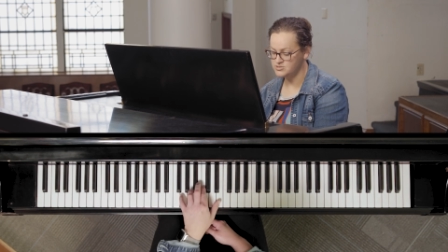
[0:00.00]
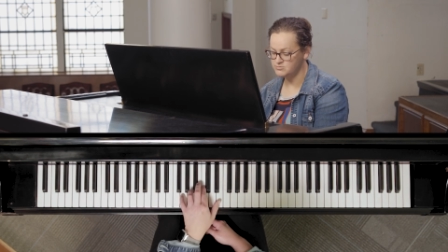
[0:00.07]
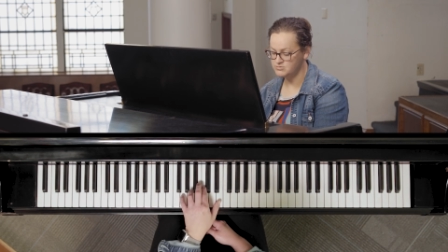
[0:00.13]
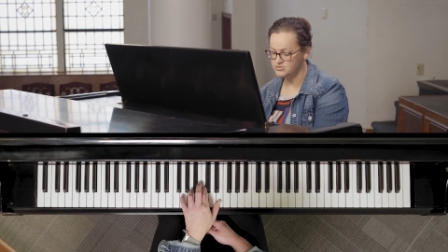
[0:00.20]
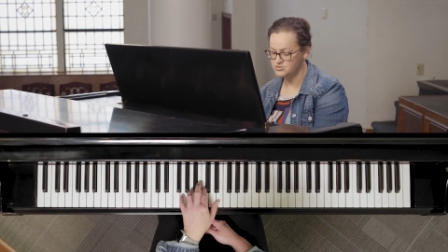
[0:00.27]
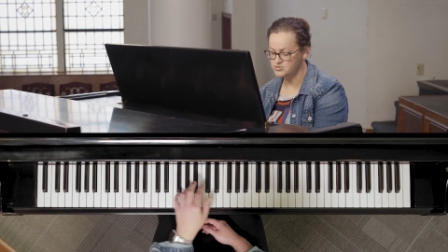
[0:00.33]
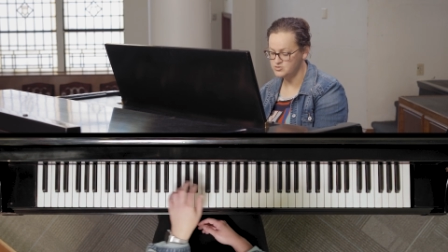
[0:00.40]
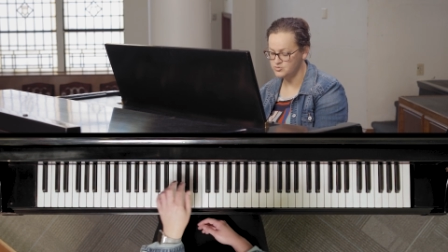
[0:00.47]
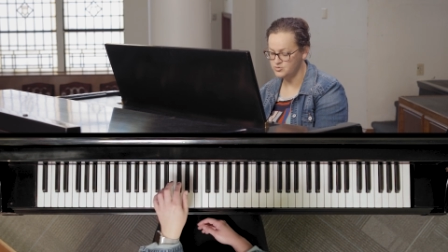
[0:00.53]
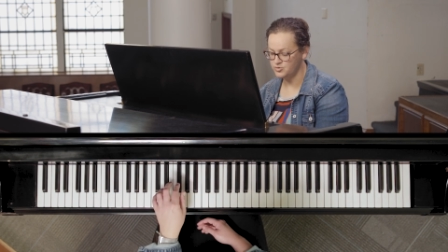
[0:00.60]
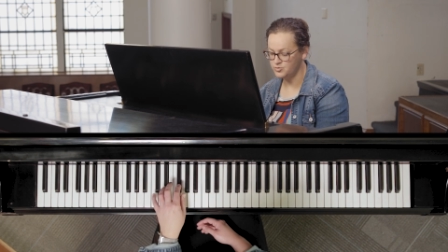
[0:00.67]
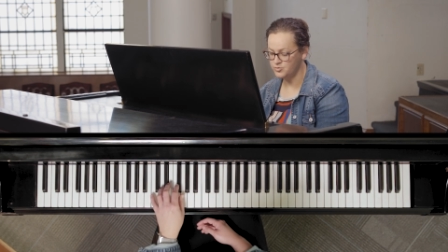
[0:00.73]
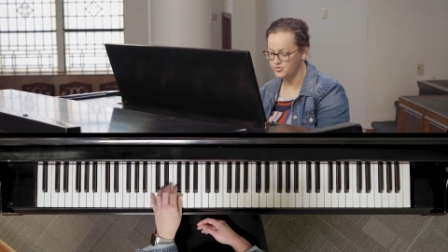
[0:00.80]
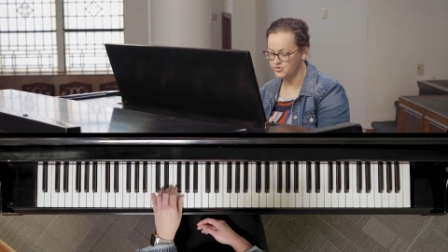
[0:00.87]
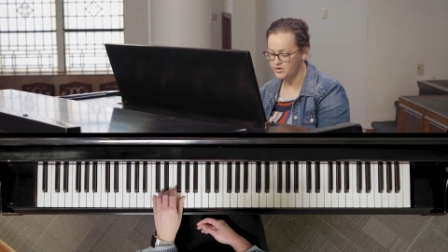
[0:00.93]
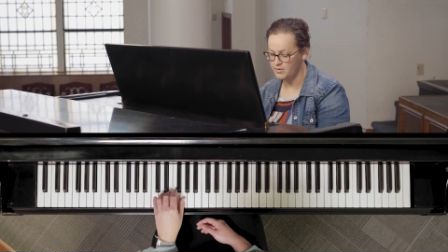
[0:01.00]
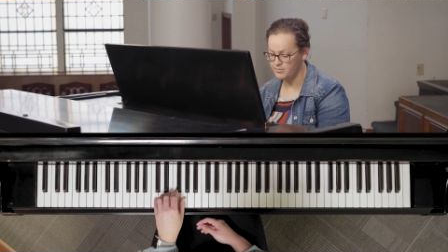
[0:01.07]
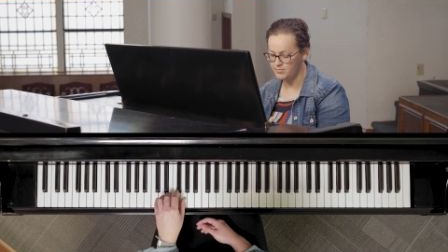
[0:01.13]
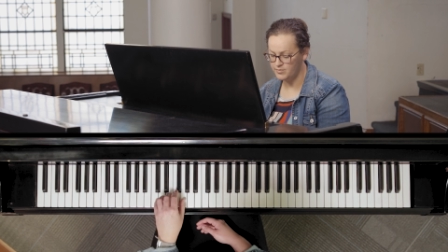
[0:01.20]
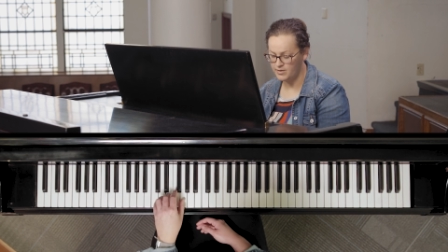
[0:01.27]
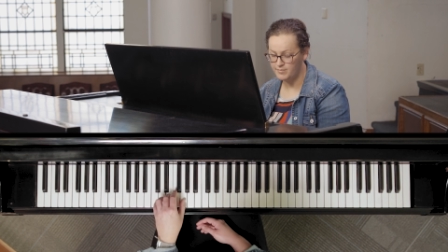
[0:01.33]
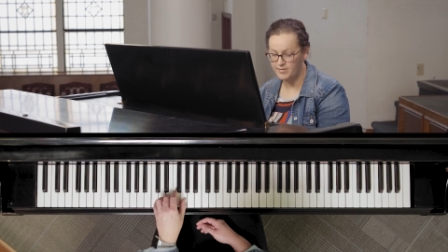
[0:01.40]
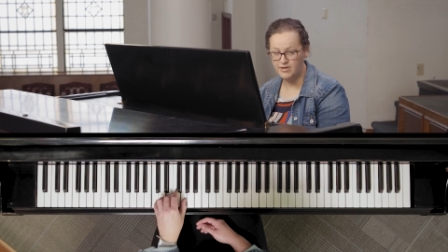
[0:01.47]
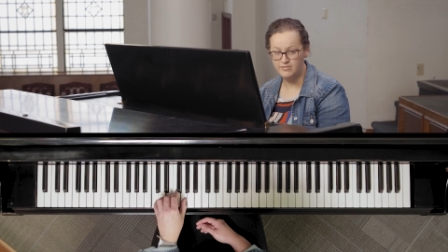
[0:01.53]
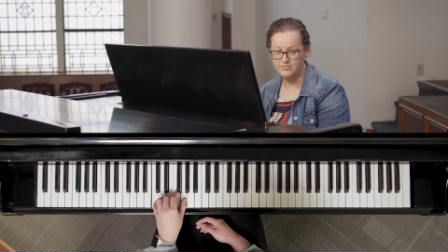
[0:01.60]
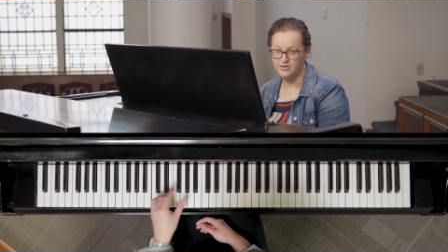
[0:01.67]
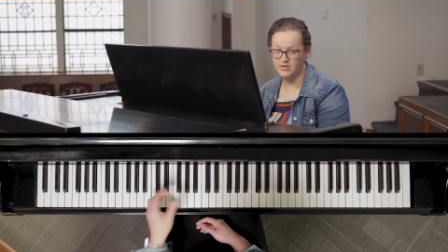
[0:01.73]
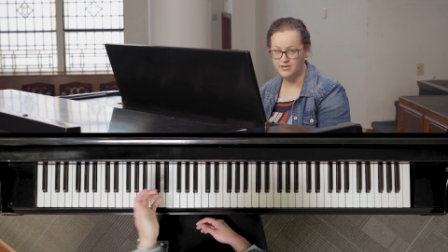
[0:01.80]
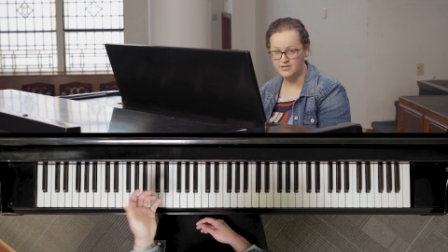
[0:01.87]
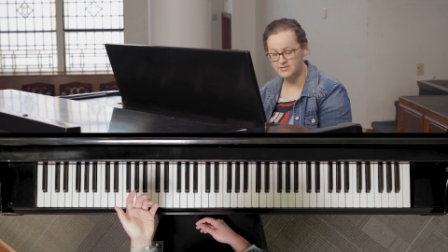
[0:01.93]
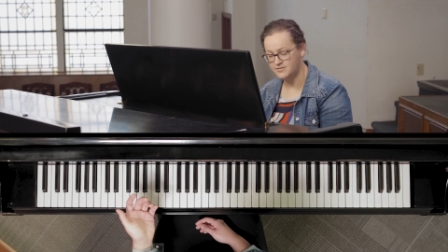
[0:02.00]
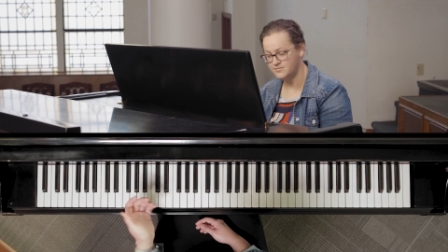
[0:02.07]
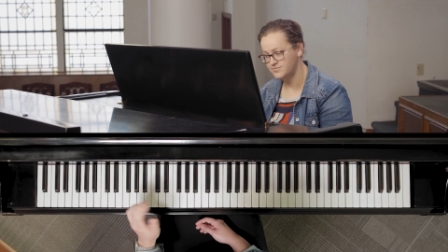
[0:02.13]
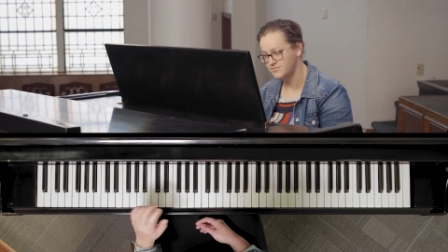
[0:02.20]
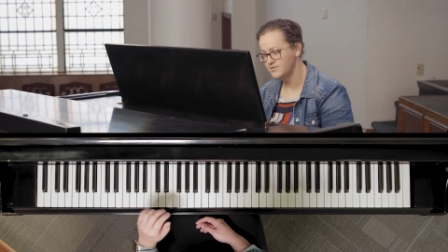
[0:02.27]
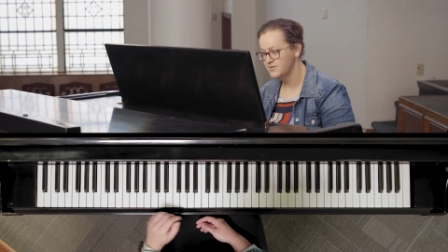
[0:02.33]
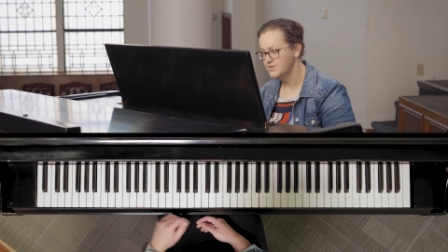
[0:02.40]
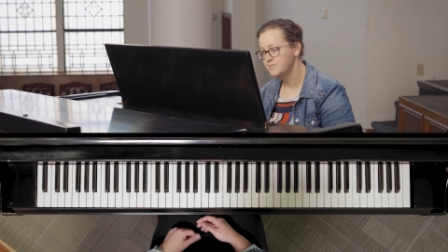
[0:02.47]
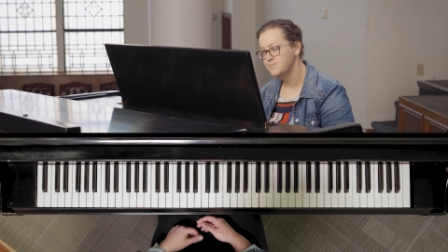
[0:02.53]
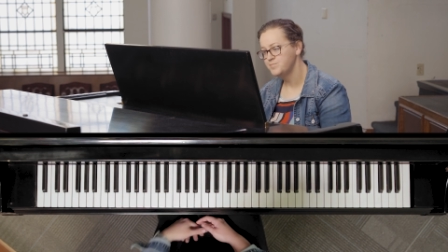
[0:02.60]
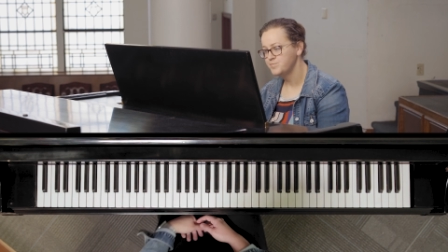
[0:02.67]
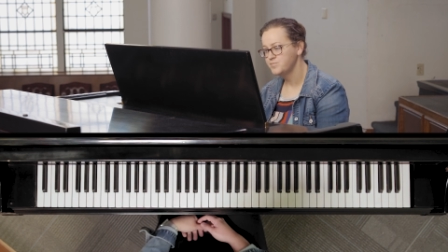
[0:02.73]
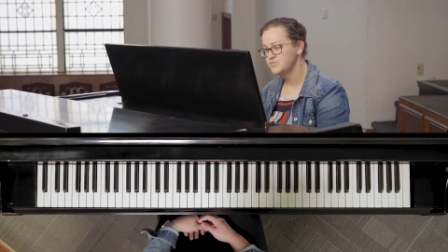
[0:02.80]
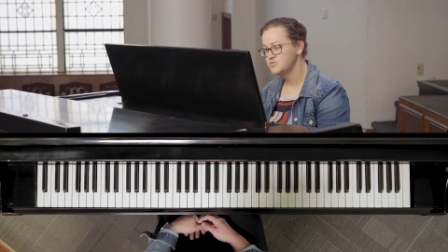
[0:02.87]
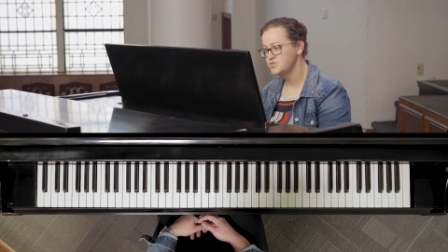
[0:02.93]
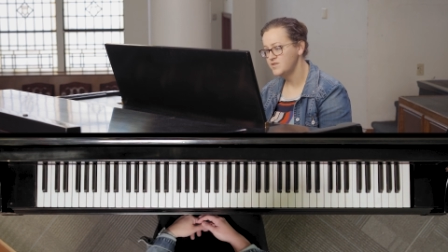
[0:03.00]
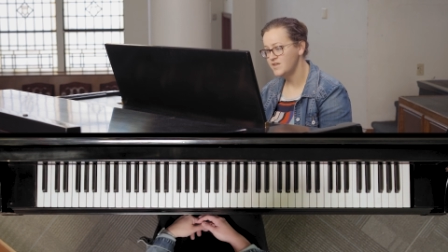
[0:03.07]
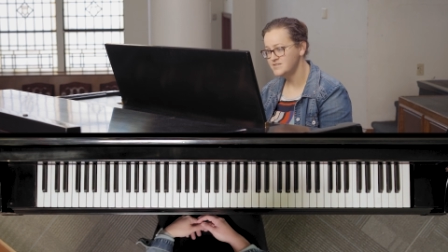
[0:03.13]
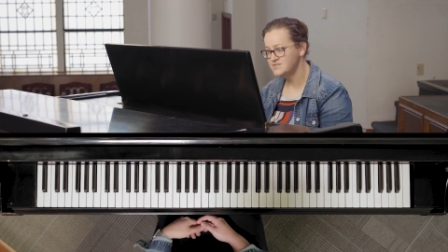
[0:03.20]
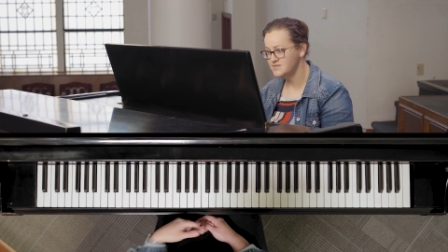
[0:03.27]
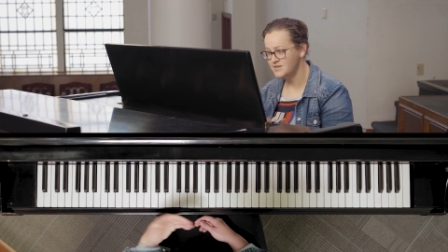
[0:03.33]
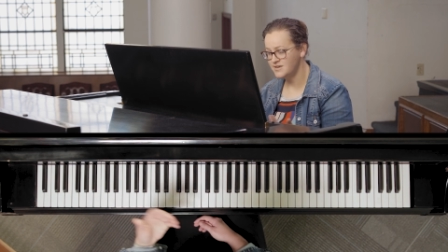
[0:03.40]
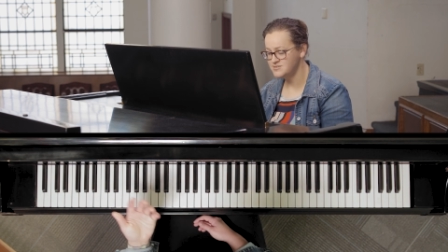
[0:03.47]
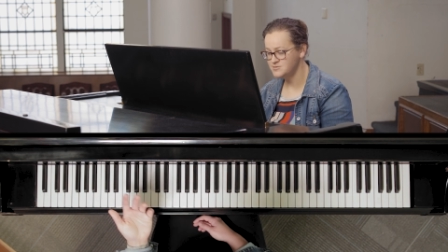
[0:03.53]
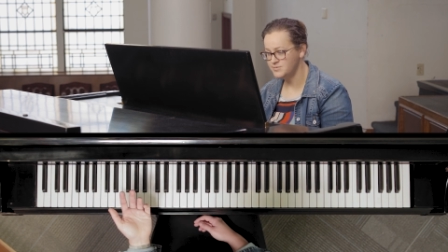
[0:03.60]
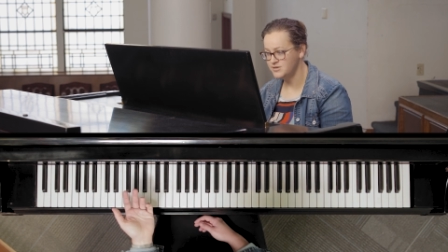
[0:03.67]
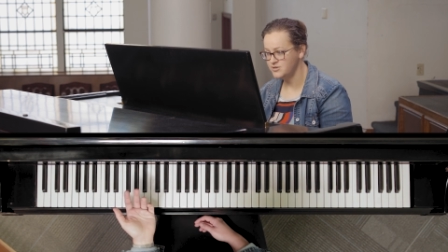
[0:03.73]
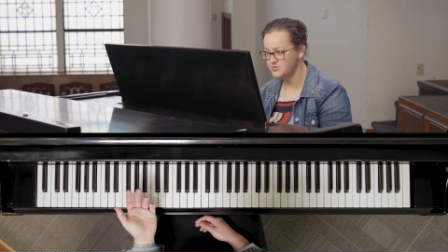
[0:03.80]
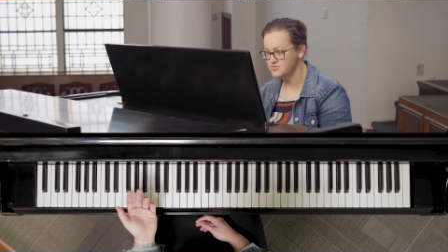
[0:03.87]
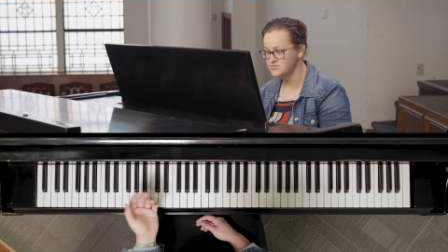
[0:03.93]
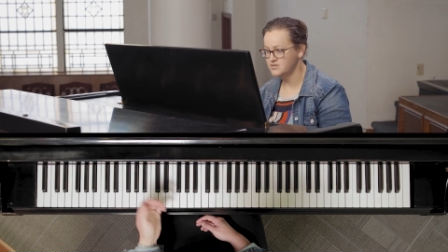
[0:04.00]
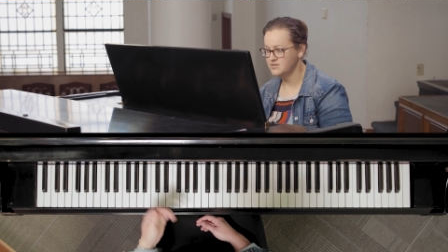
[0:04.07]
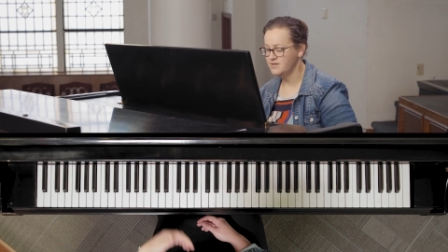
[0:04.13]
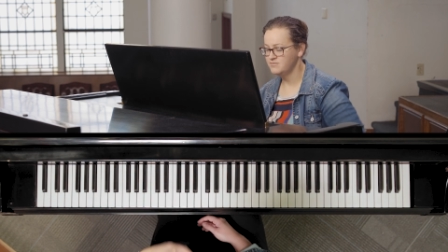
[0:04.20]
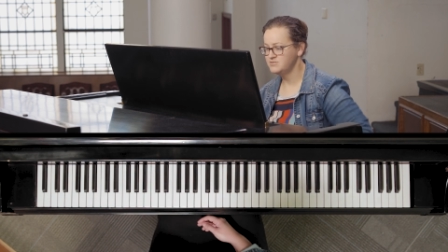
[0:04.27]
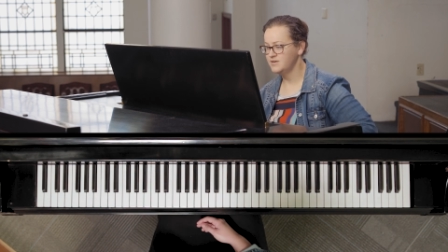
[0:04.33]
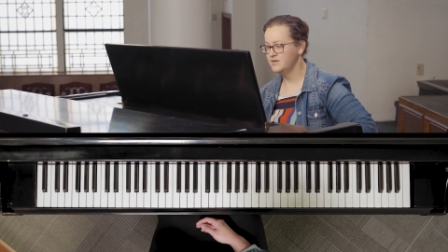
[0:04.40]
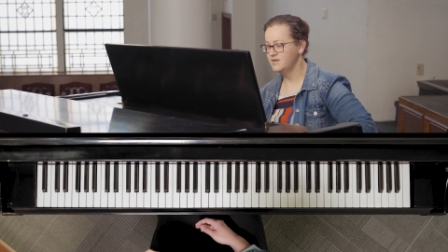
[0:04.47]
you would just do the chord up above an octave. So that's a nice way to use the left